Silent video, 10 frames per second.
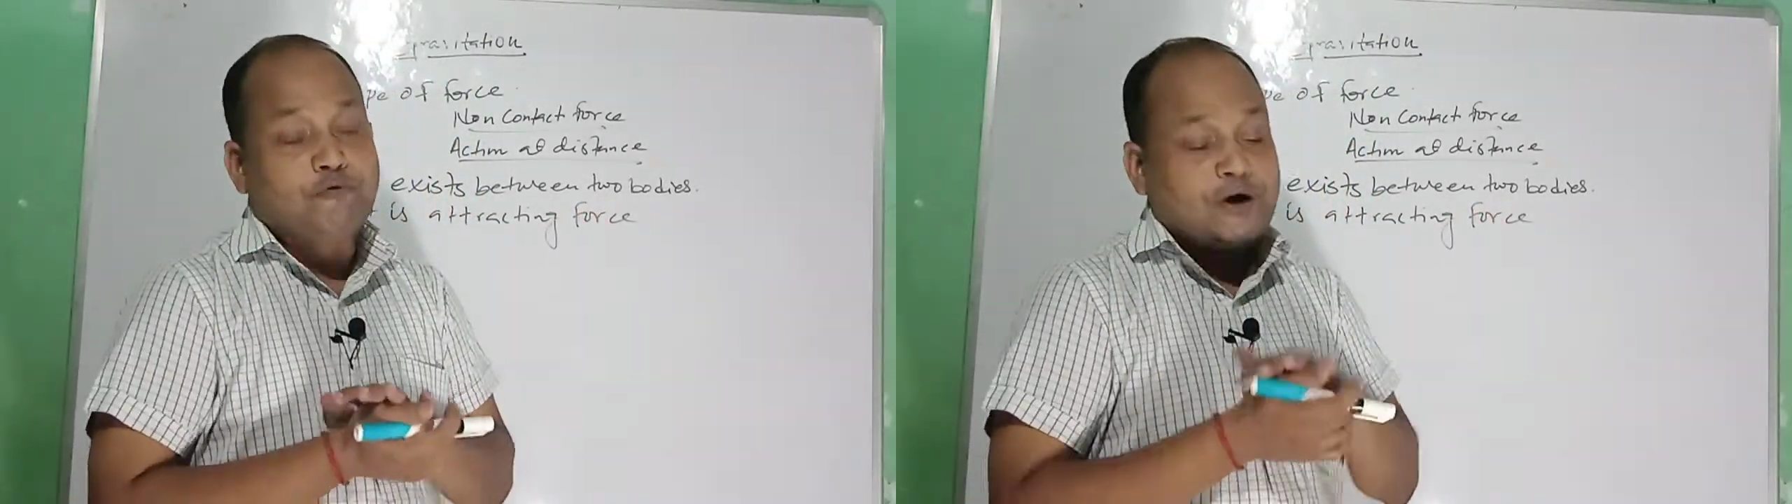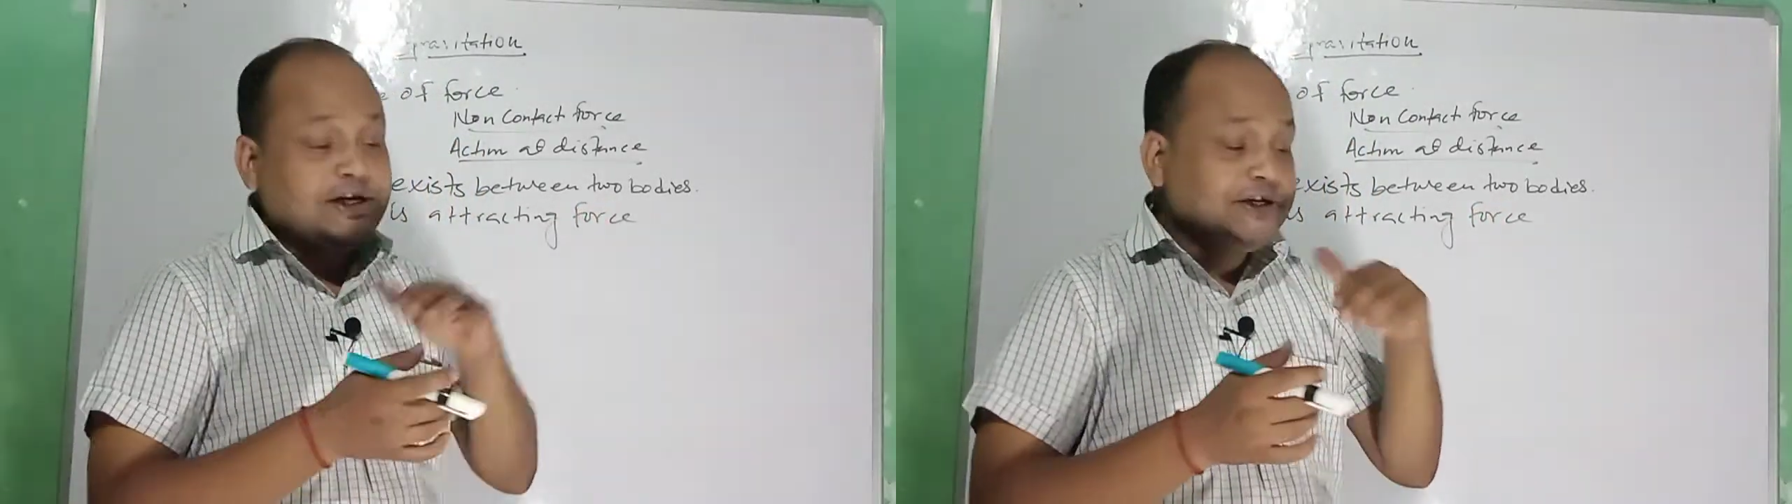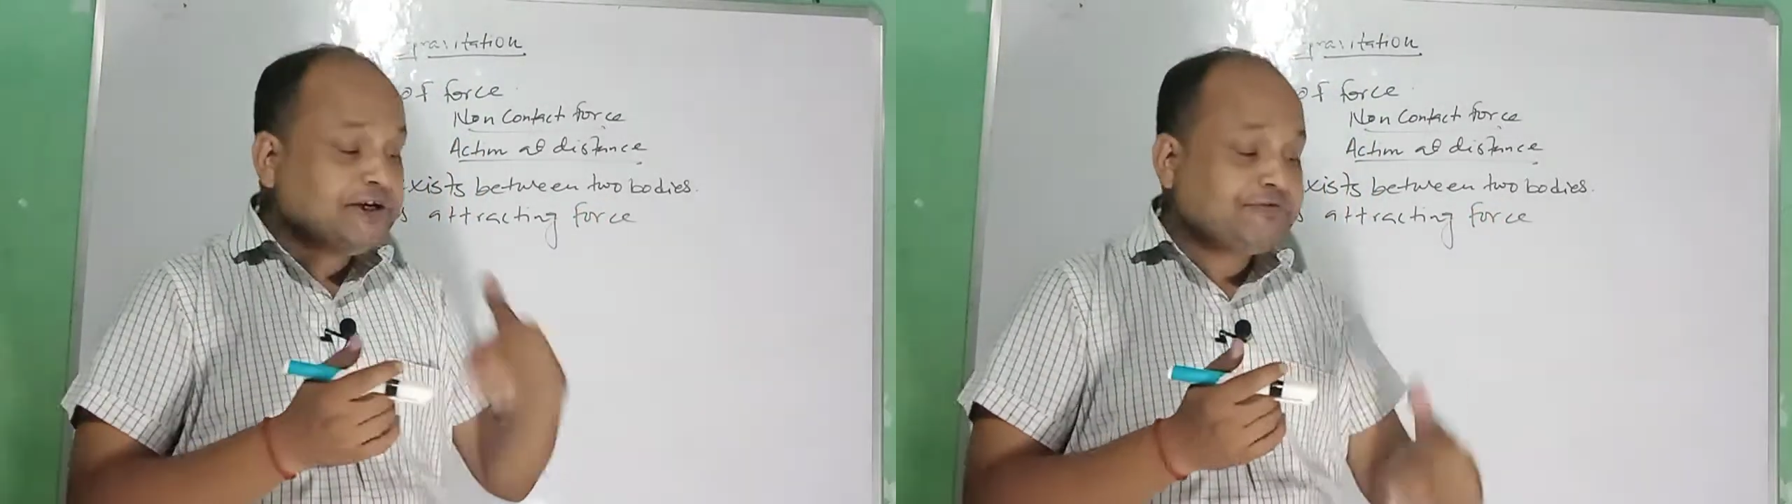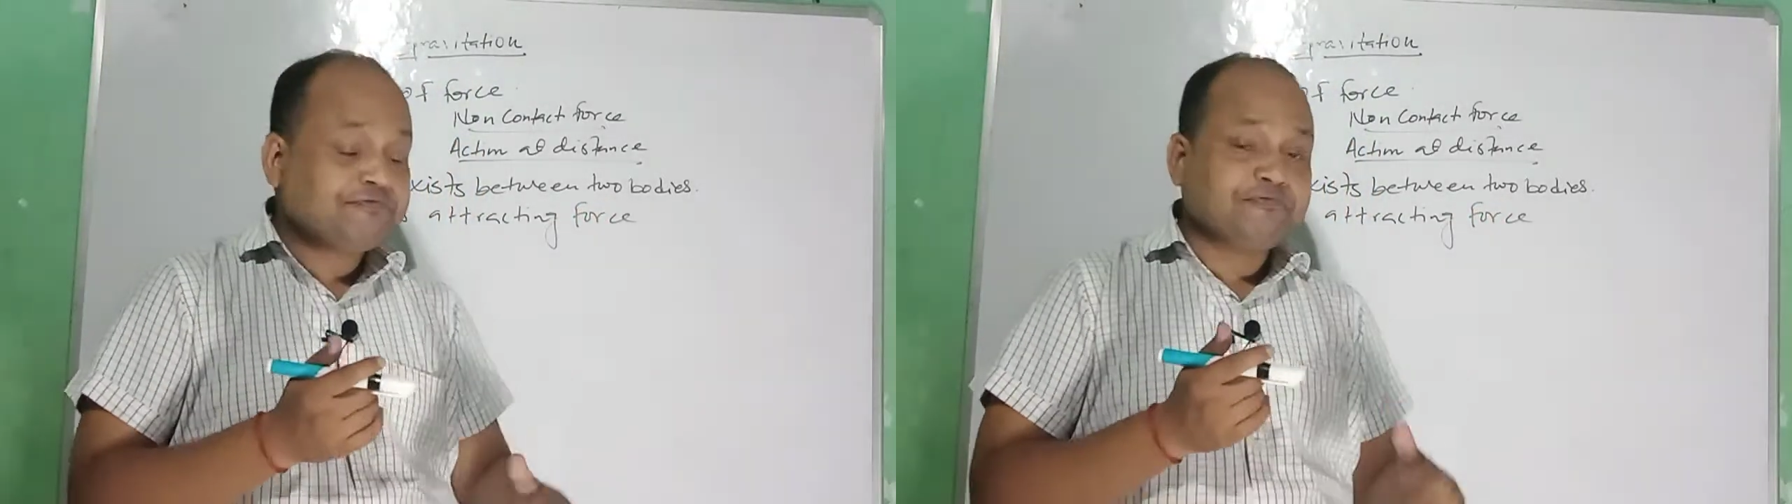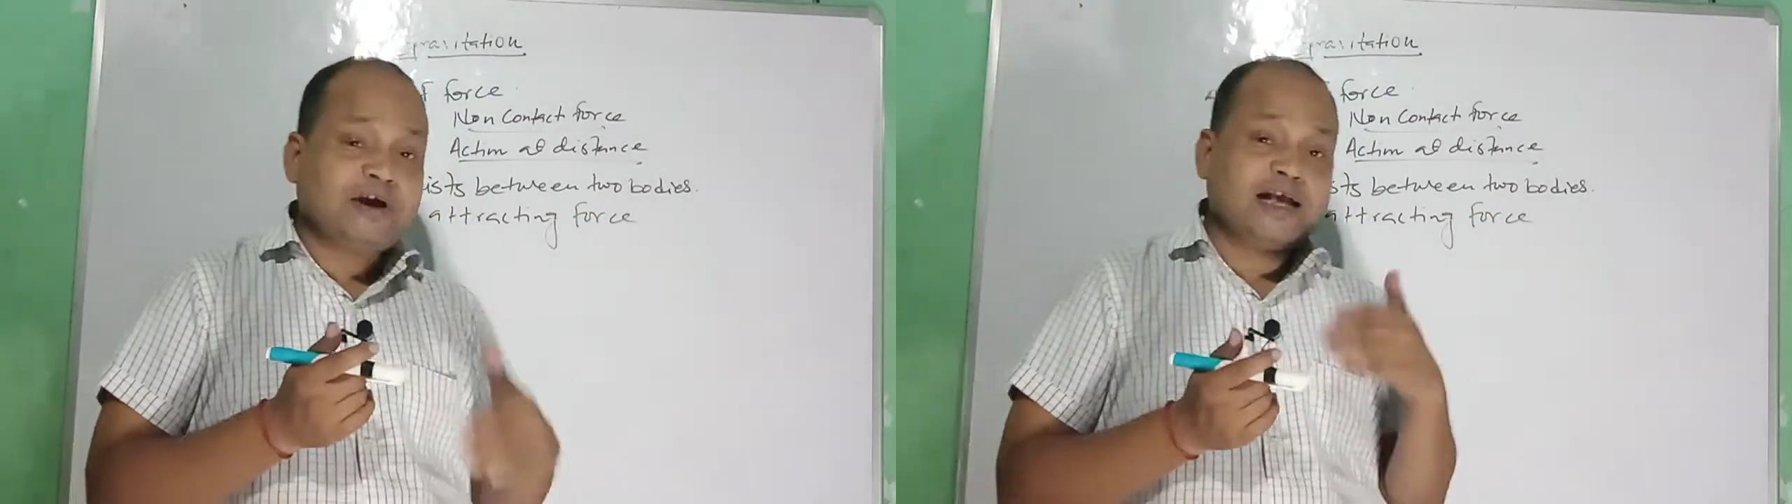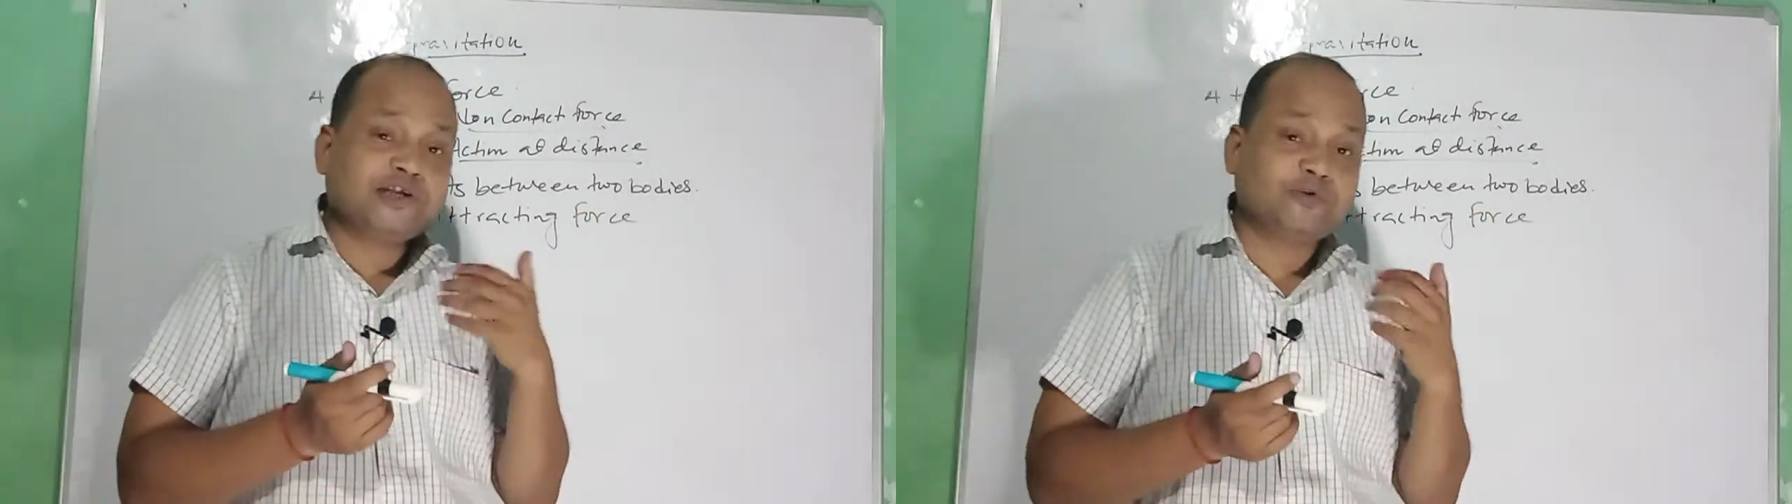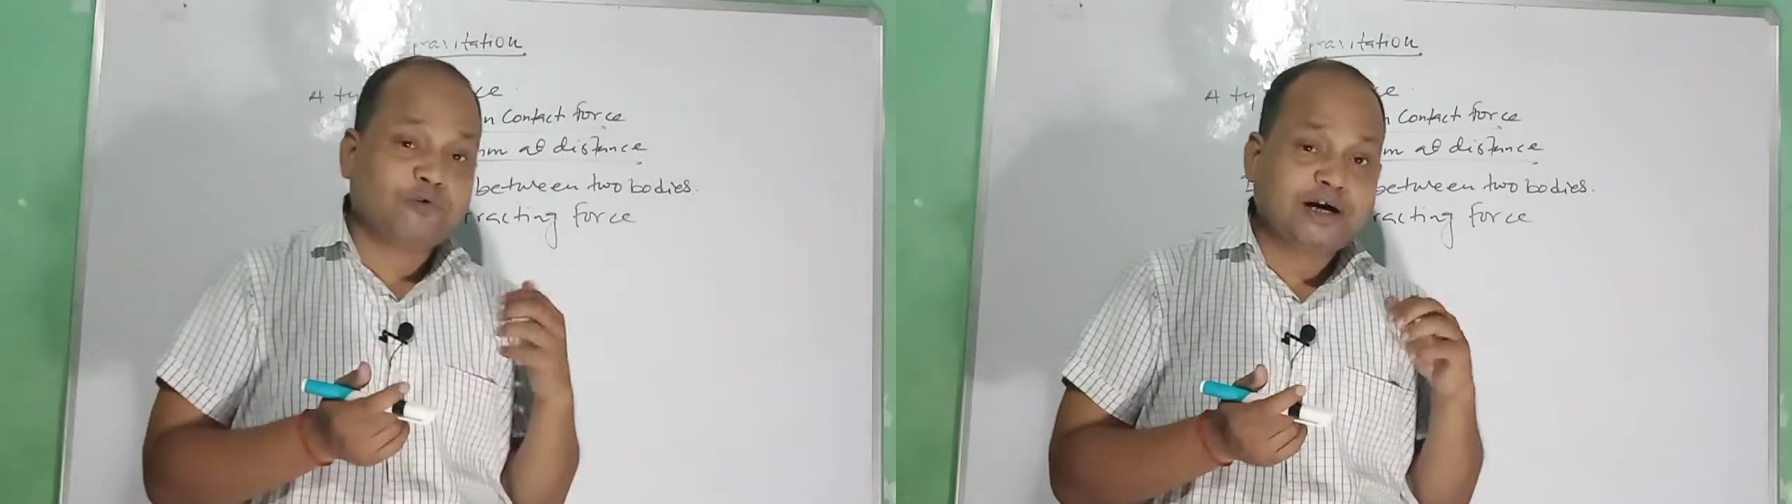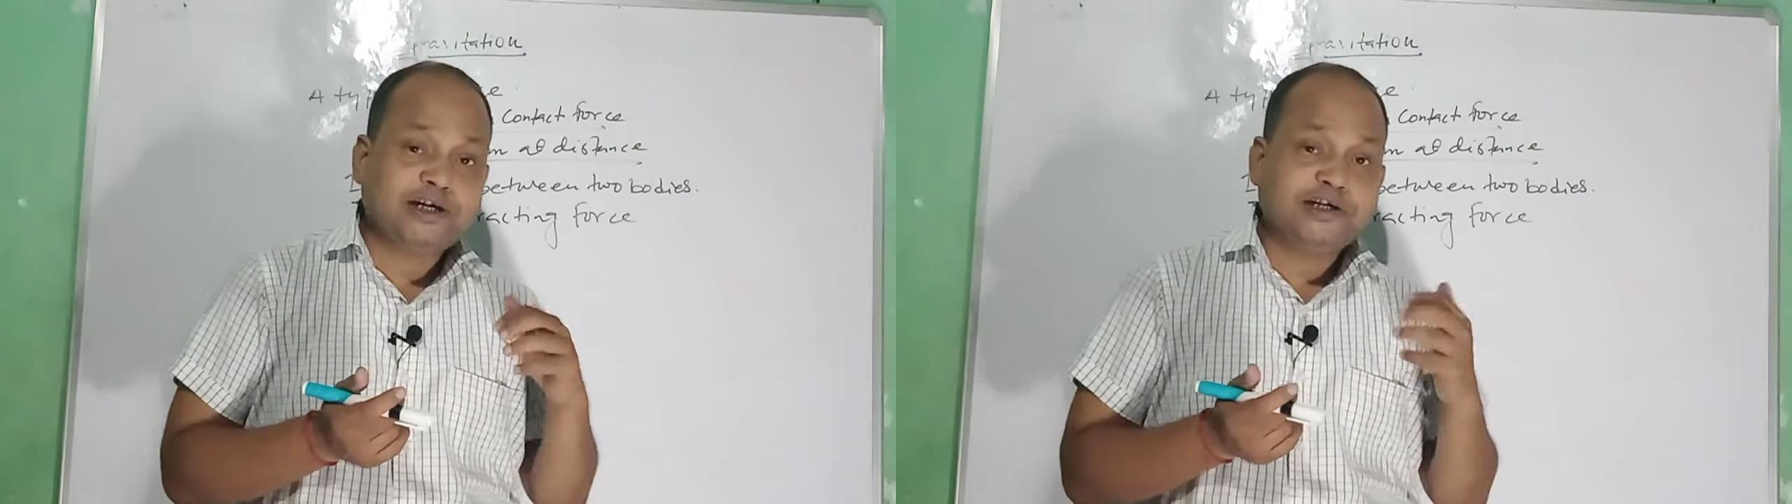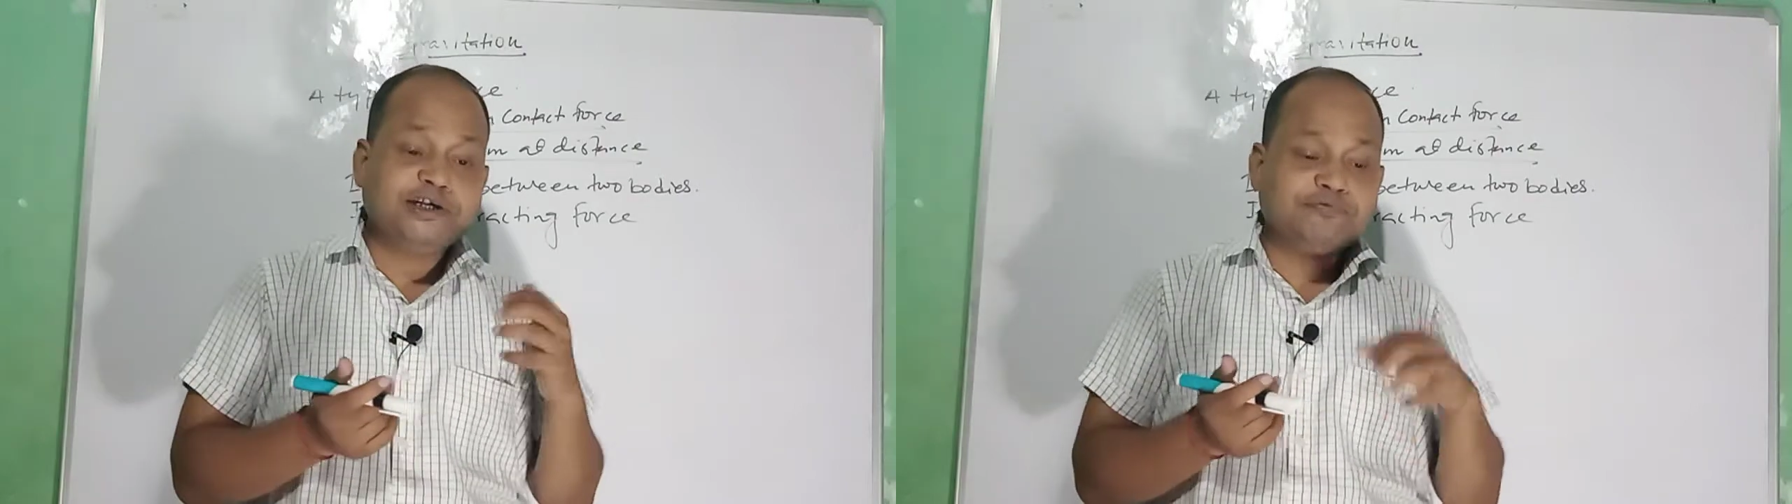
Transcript: why did it